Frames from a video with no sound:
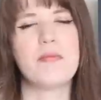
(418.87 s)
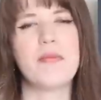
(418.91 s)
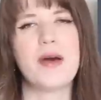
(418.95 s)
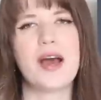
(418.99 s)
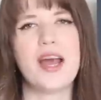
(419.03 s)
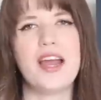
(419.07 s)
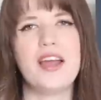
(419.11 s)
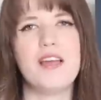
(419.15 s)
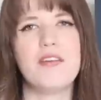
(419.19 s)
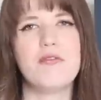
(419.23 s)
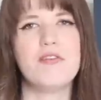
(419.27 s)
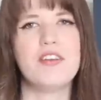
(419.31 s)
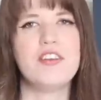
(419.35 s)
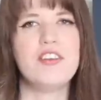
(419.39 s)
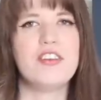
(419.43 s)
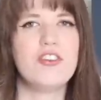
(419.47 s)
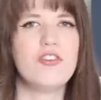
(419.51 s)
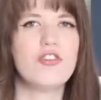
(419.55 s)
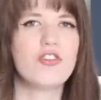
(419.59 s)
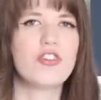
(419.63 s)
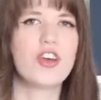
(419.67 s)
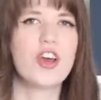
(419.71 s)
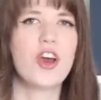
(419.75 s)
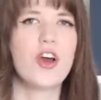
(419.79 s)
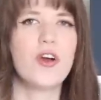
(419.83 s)
my
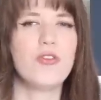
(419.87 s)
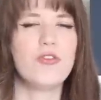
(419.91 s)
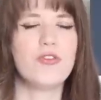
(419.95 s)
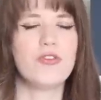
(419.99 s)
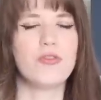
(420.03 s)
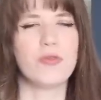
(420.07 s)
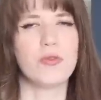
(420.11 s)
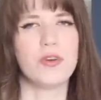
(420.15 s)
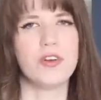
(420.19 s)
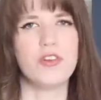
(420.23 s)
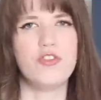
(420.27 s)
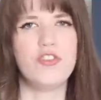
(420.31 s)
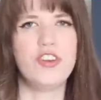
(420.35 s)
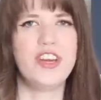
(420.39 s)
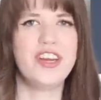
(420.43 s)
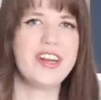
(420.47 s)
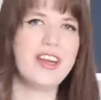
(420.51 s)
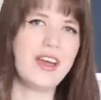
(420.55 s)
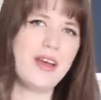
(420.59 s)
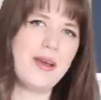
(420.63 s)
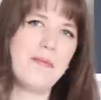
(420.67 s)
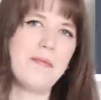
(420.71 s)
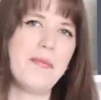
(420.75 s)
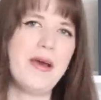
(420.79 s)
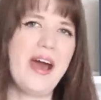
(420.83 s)
vintage Coach Regina